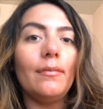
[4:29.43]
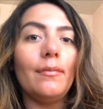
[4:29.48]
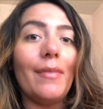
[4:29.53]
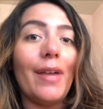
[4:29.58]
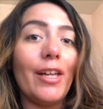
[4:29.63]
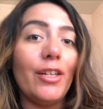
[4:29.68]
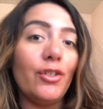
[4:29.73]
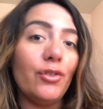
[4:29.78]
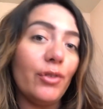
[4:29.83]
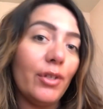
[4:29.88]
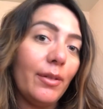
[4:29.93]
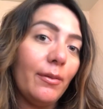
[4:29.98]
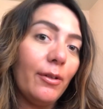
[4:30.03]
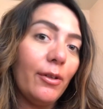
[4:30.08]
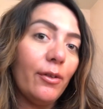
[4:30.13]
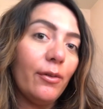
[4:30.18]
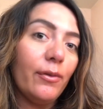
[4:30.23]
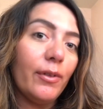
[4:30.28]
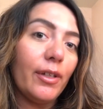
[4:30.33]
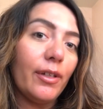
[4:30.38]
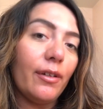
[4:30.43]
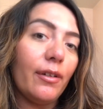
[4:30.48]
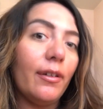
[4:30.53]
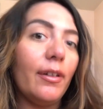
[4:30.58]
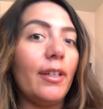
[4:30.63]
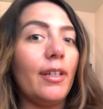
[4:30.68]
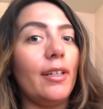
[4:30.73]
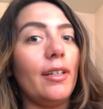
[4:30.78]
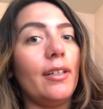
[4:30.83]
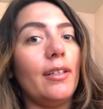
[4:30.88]
My dream
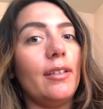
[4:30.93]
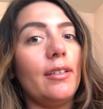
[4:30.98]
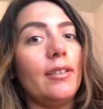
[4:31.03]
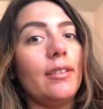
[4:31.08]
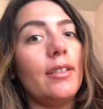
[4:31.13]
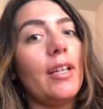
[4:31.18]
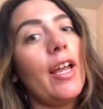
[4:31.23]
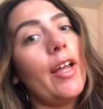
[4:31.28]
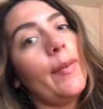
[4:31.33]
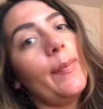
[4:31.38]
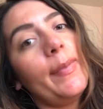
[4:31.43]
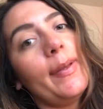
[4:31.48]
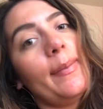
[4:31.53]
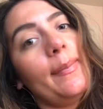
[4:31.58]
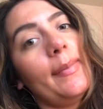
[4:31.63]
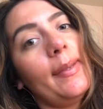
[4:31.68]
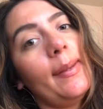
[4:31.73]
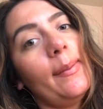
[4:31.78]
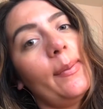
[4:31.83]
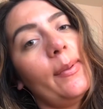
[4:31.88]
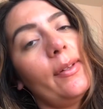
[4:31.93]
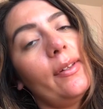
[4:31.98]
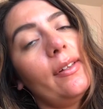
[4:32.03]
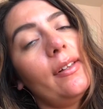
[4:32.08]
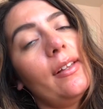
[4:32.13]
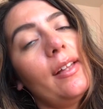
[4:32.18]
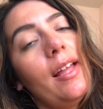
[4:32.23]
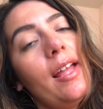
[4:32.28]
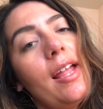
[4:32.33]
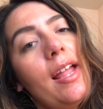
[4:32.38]
career is helping
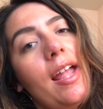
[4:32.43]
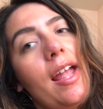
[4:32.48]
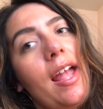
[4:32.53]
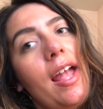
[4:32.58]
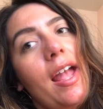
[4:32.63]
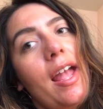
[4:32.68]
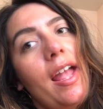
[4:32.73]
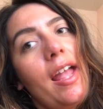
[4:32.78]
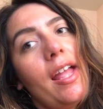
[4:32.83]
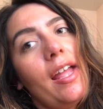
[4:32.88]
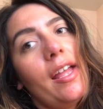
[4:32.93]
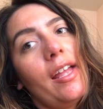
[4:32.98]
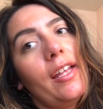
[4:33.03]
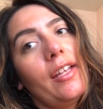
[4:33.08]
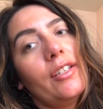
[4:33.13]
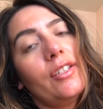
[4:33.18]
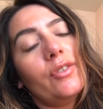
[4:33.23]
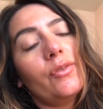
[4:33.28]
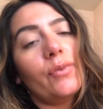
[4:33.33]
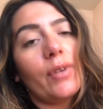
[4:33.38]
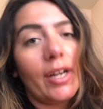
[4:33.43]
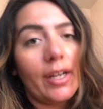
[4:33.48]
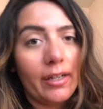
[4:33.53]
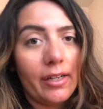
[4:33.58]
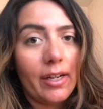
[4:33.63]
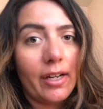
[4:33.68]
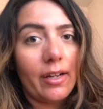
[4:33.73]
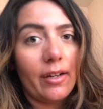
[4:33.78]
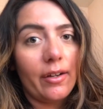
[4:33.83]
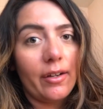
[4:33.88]
people, and right
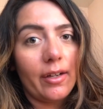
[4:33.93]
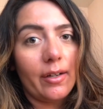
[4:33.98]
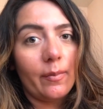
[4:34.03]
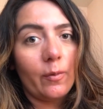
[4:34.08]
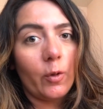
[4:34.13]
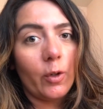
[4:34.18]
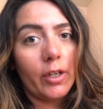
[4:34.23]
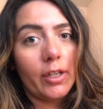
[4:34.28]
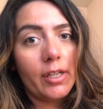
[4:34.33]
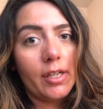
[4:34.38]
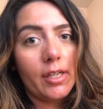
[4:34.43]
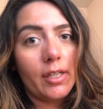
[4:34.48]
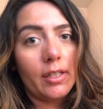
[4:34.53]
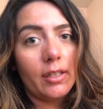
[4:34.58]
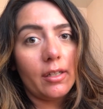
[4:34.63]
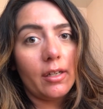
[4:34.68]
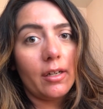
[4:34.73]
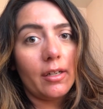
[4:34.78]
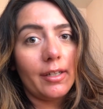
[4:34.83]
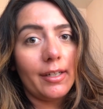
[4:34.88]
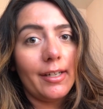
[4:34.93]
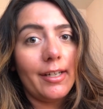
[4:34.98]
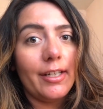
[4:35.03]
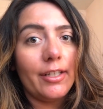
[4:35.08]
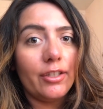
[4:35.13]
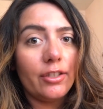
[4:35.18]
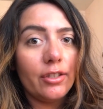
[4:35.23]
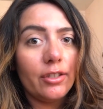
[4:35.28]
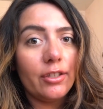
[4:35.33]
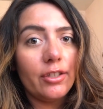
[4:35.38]
now I'm working on an
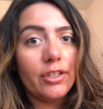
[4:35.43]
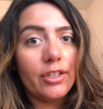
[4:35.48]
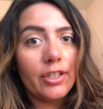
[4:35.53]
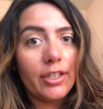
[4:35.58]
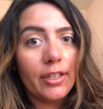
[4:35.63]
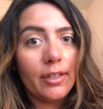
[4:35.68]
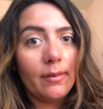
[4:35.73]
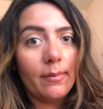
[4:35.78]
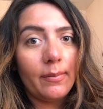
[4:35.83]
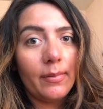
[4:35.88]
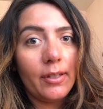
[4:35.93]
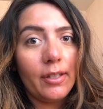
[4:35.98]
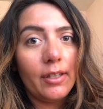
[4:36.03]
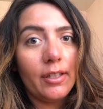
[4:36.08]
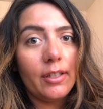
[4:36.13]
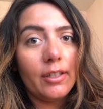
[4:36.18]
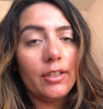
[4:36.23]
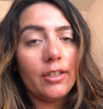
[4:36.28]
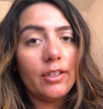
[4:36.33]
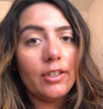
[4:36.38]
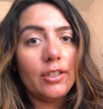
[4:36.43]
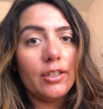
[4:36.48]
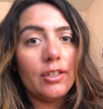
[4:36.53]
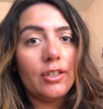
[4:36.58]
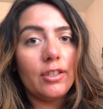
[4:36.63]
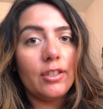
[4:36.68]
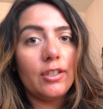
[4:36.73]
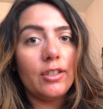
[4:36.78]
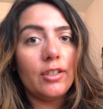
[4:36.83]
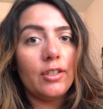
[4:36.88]
internship
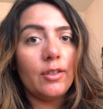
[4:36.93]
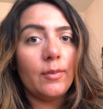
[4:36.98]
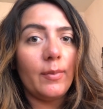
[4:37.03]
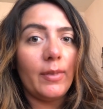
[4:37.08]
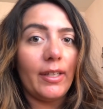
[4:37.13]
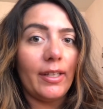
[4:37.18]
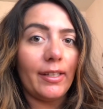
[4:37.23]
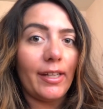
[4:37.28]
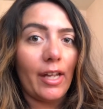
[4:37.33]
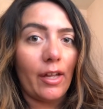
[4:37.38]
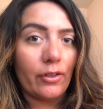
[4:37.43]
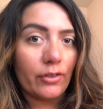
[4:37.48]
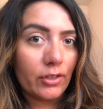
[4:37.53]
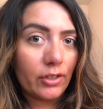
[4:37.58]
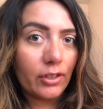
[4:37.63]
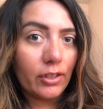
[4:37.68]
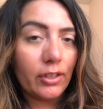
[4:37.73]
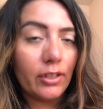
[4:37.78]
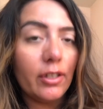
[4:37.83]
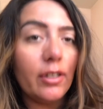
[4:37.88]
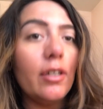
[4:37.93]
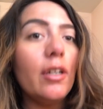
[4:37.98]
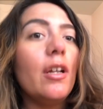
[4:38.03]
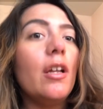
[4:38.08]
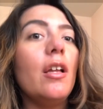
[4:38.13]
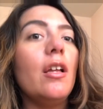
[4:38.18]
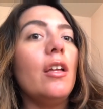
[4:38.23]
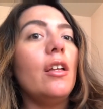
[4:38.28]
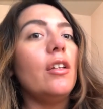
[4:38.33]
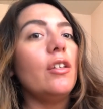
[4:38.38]
to be a counselor.
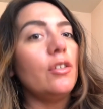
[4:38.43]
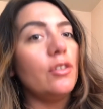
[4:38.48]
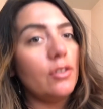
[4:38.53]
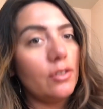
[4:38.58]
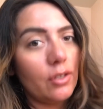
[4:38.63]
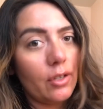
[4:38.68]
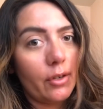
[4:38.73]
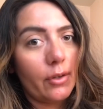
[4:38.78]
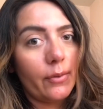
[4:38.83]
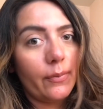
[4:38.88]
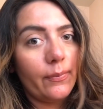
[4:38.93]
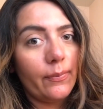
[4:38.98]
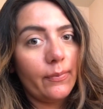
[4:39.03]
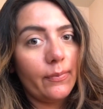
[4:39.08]
So